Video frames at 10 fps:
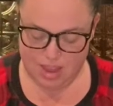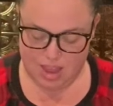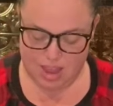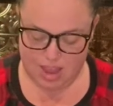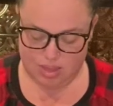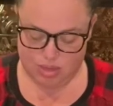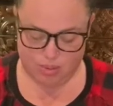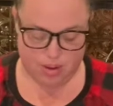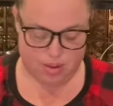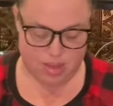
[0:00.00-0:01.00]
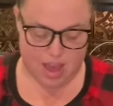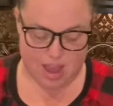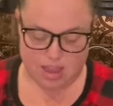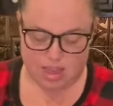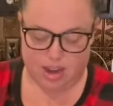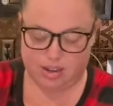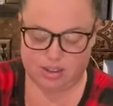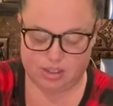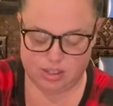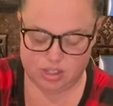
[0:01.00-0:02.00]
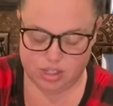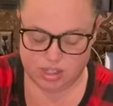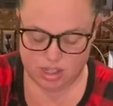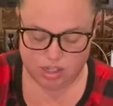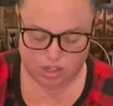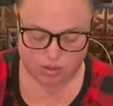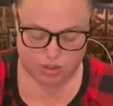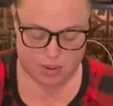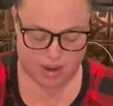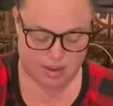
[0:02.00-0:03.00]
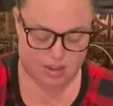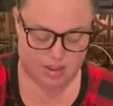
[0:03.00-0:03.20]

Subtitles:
and throw that in there. Just the juice part.